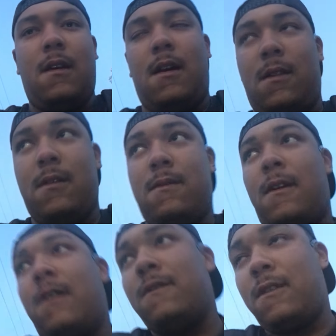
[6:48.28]
I look
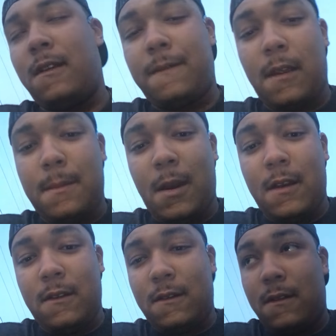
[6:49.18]
around, see if
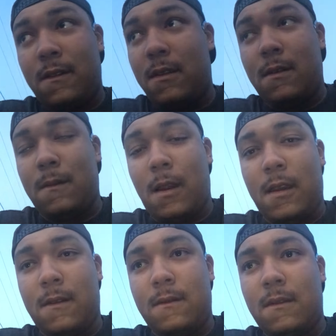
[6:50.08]
anybody's
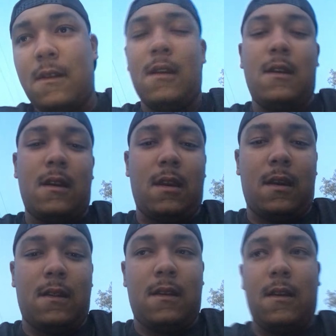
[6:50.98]
around.
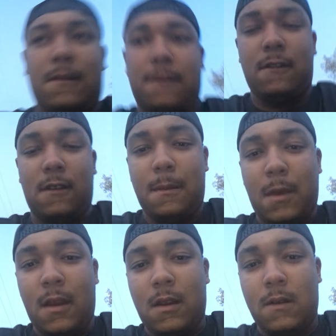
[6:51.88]
And if it's
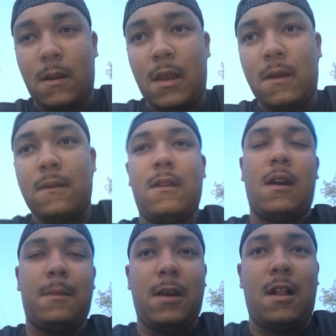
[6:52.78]
somebody around,
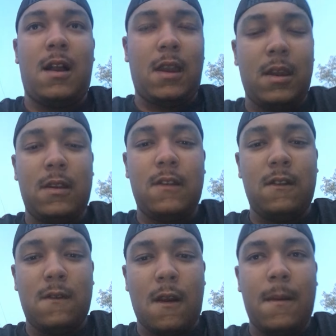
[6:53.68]
I'll be like, hey, did
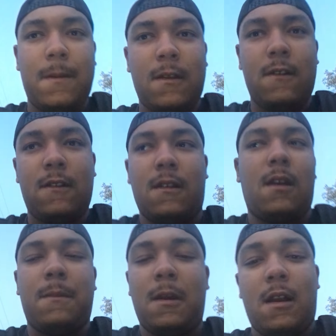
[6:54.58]
you drop this? And
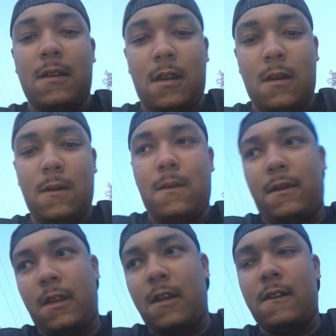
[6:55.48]
they'll be like, no
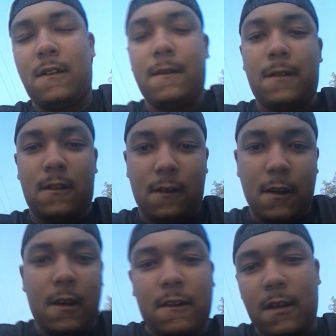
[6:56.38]
or yes. If it's
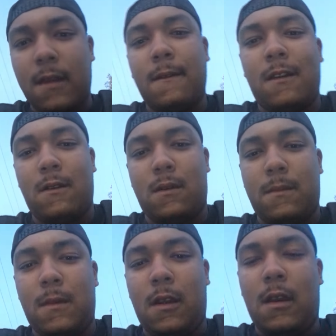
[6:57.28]
yes, I give it to them.